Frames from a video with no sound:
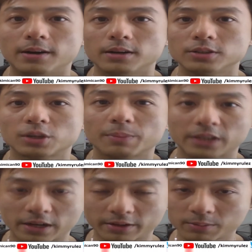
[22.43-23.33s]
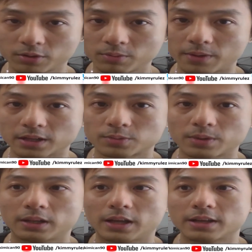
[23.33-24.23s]
join my Telegram group, as
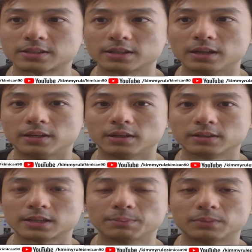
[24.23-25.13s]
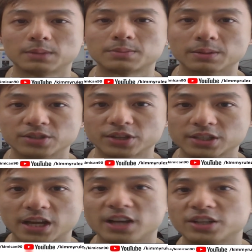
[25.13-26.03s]
well as some tips and tricks
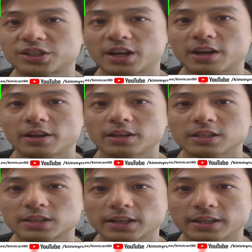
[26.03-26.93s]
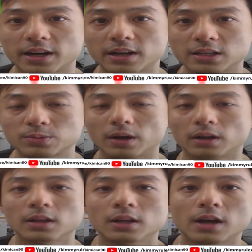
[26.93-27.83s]
that I share inside there as
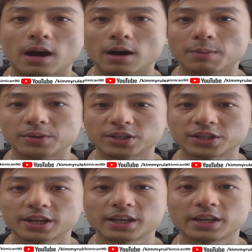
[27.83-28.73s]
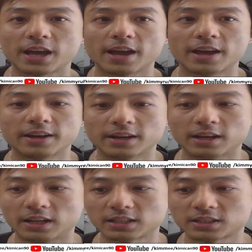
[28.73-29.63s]
well. Appreciate it, and
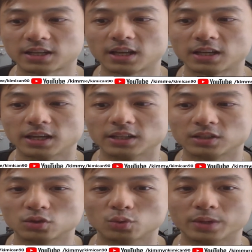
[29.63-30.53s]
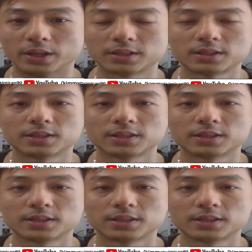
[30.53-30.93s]
let's get into it.